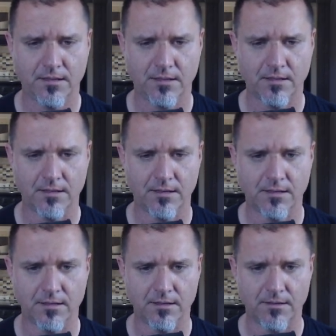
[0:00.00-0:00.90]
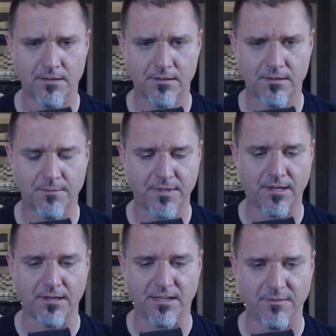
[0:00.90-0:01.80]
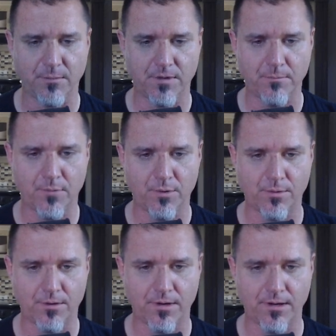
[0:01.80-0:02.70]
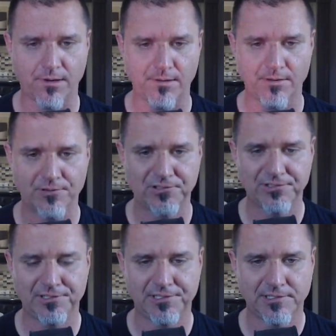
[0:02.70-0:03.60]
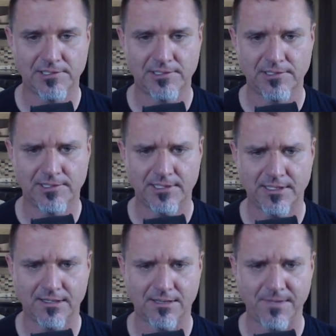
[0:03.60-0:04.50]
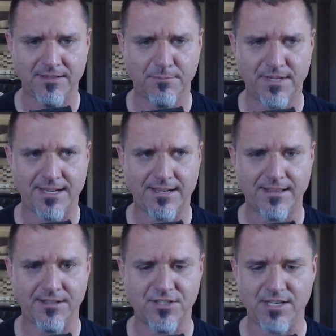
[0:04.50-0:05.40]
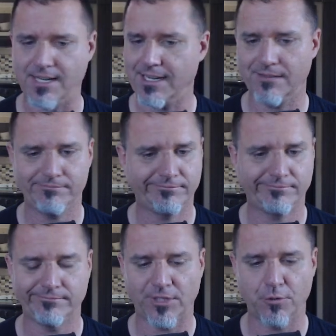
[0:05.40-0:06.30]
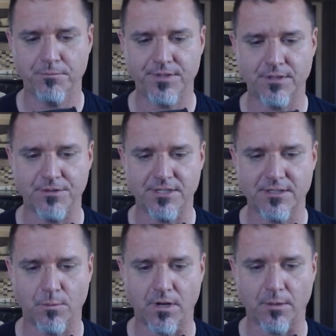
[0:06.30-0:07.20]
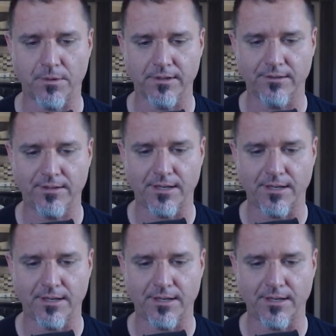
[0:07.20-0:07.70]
Come on, give me one more. Give me some biology. Nope. So just the water world this